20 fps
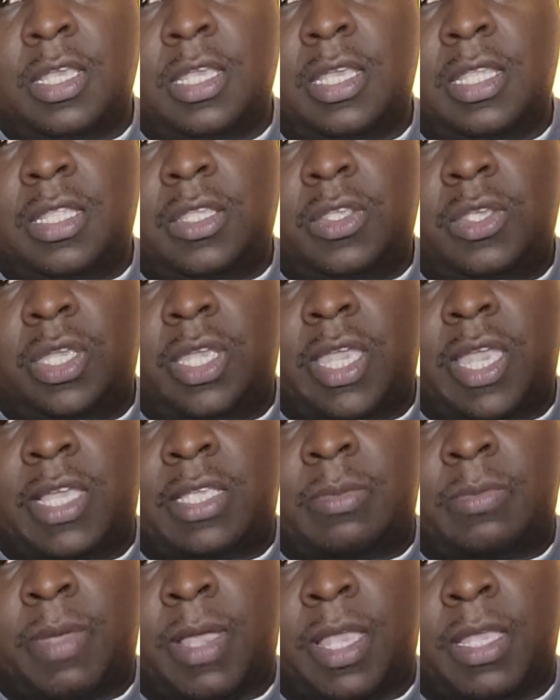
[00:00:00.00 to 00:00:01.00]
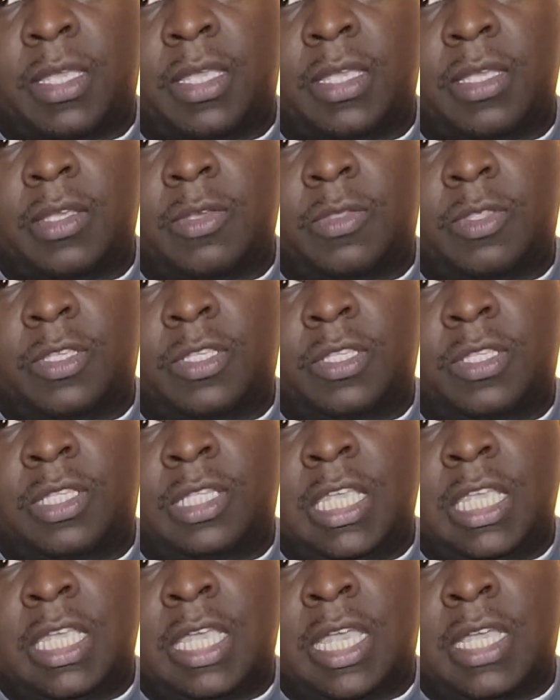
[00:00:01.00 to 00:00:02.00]
And then you get X-Pac, this
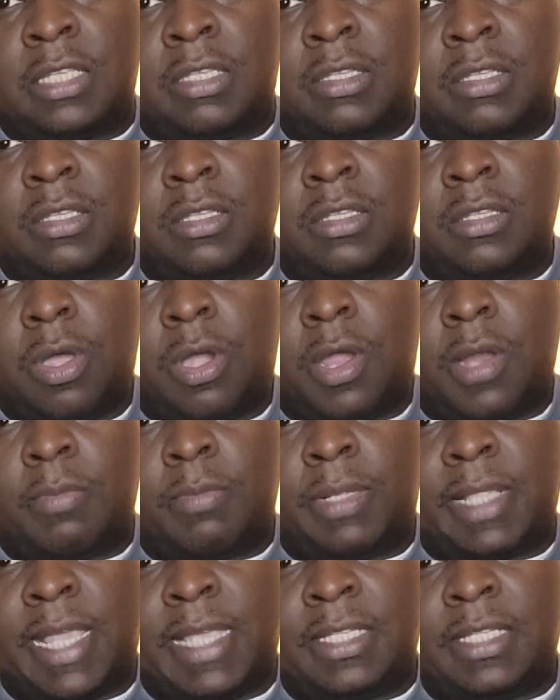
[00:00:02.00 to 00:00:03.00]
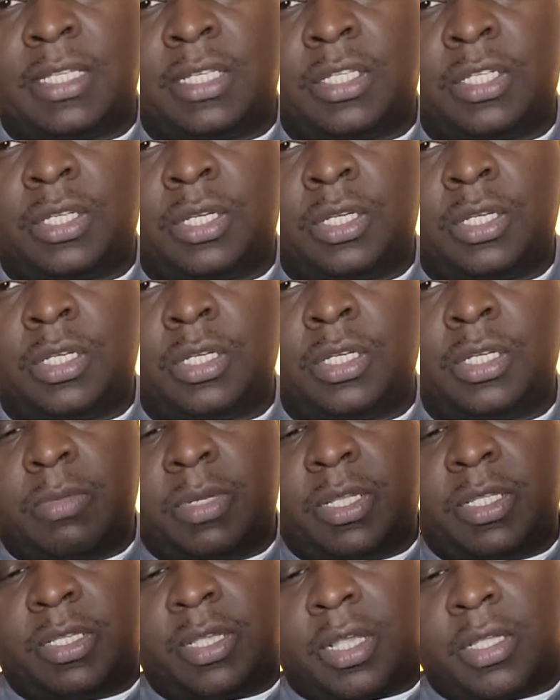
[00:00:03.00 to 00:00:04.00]
DX hard plastic shirt, but
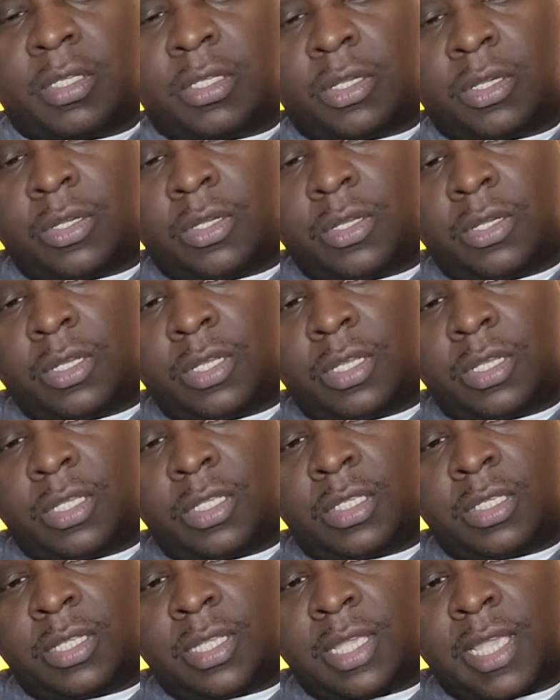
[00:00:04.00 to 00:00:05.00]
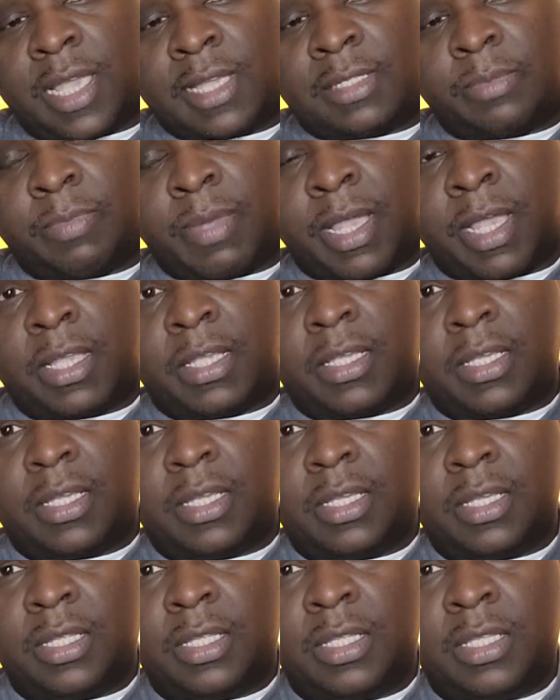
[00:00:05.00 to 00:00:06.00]
it's also his X-Pac
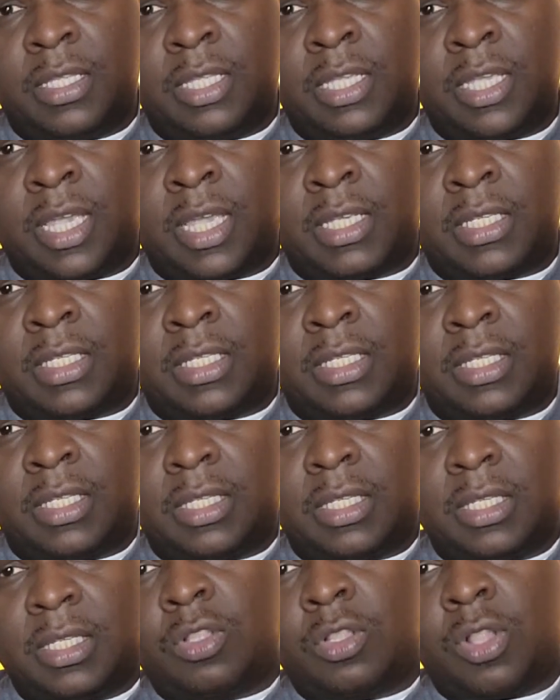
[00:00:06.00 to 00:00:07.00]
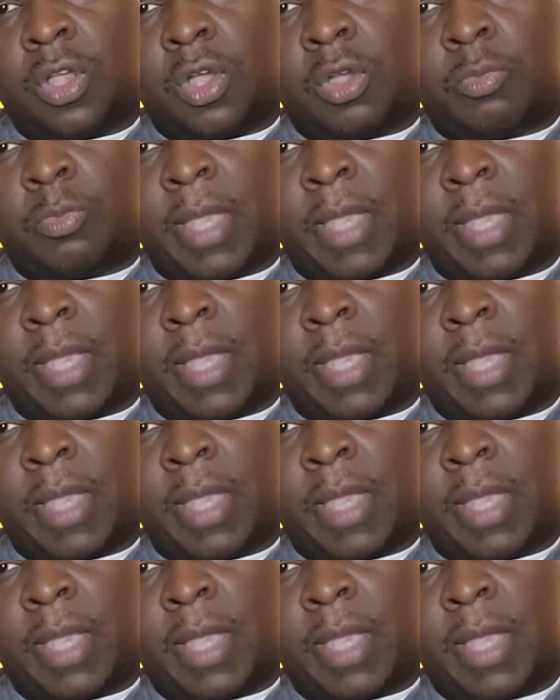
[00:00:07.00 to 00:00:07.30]
DX long